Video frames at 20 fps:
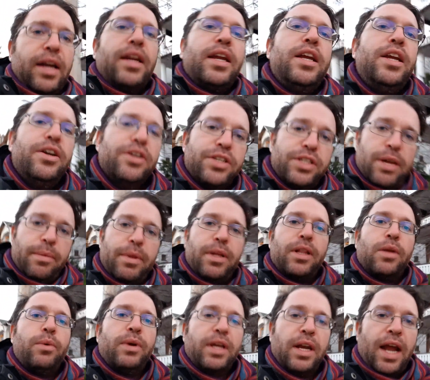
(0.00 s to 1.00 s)
Here's something
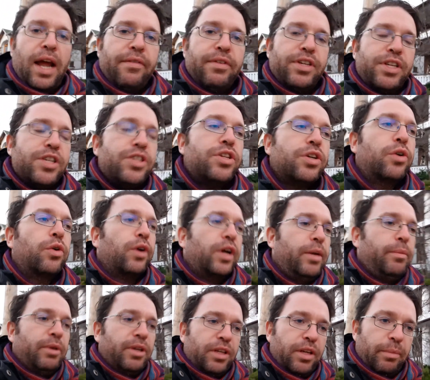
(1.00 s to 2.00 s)
that we can have a
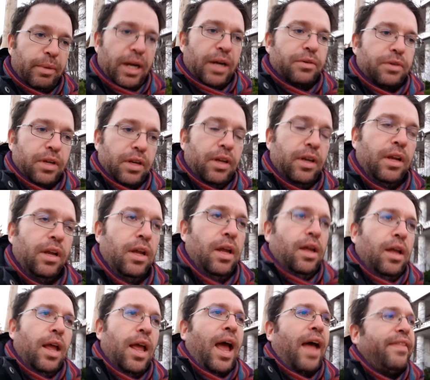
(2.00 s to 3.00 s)
disagreement about,
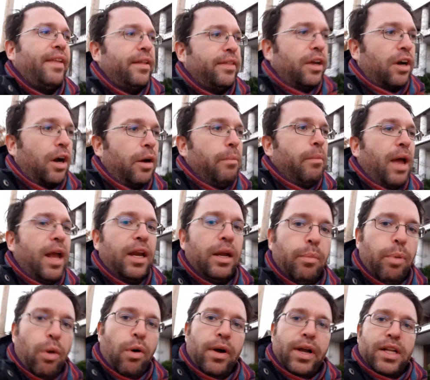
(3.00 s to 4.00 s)
and that there are many
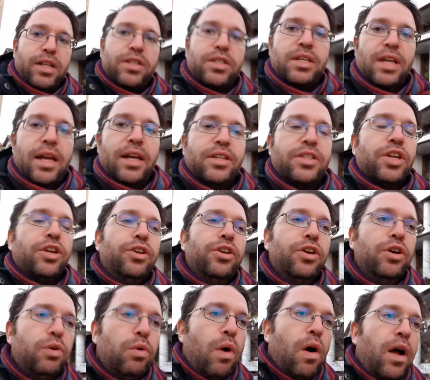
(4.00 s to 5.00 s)
points, and it's a
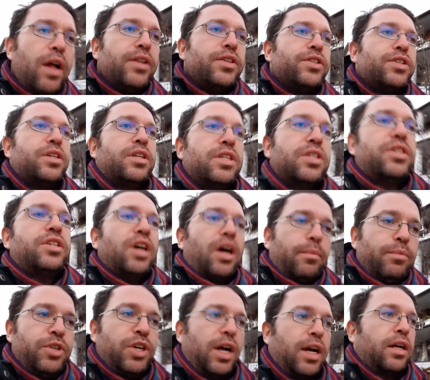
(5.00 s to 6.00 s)
nuanced
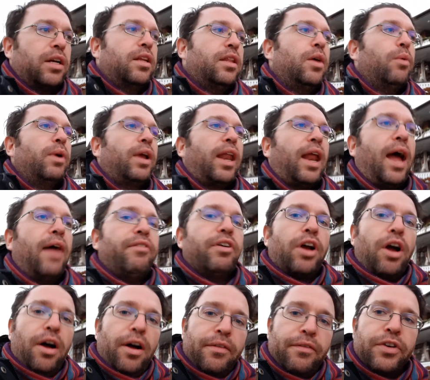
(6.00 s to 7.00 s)
subject that we can have a
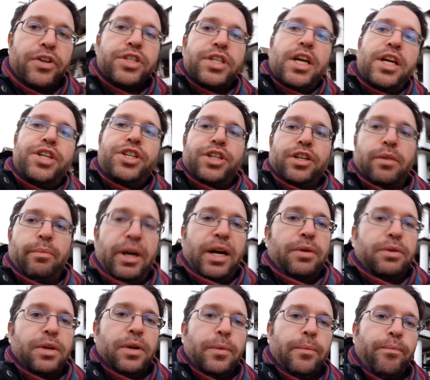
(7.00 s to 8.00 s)
conversation
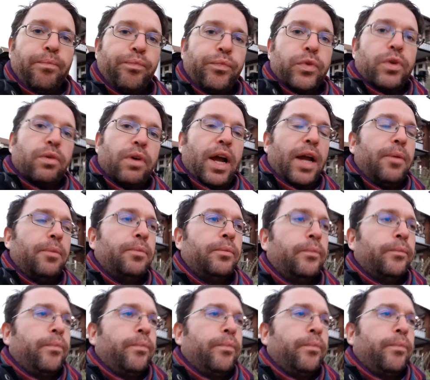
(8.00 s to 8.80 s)
about, right?